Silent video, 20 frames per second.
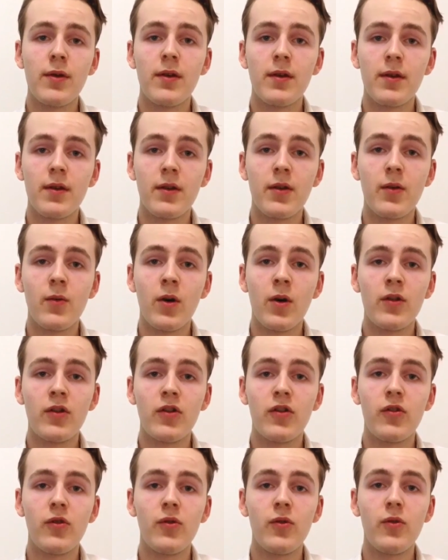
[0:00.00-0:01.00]
you want
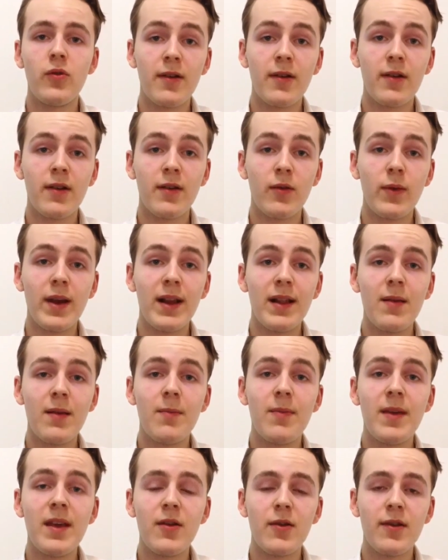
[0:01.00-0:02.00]
to really be
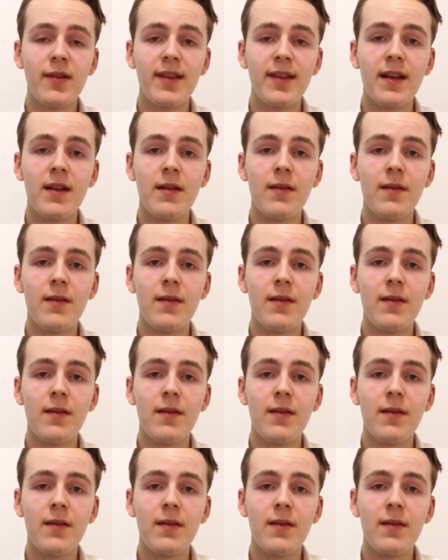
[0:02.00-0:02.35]
yourself,